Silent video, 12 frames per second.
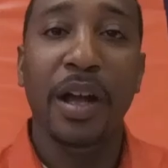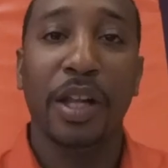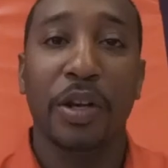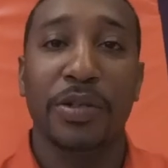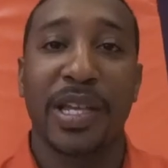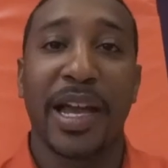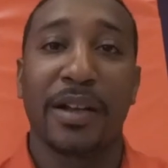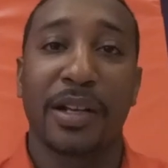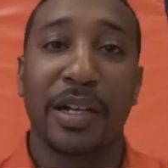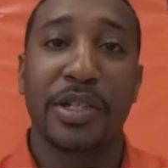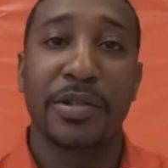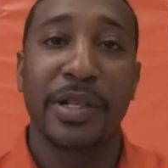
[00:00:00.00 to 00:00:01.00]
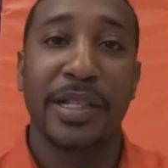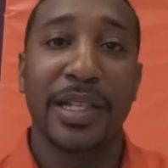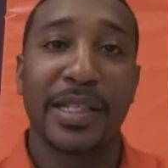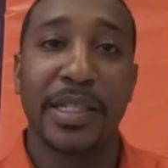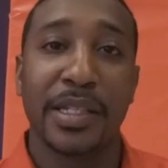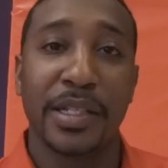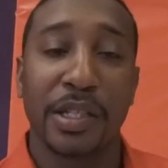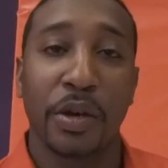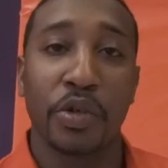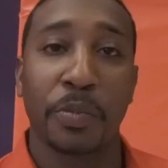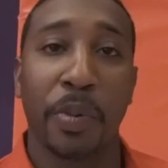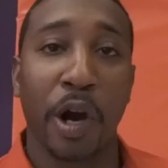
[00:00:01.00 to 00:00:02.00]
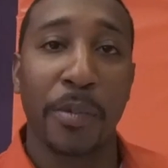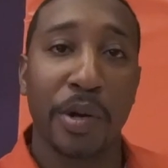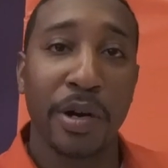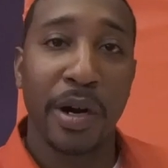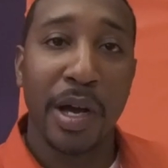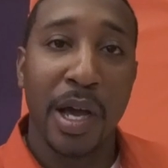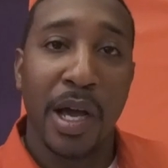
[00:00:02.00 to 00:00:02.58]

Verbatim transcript: Hello, Tiger Country. This is Coach Barber.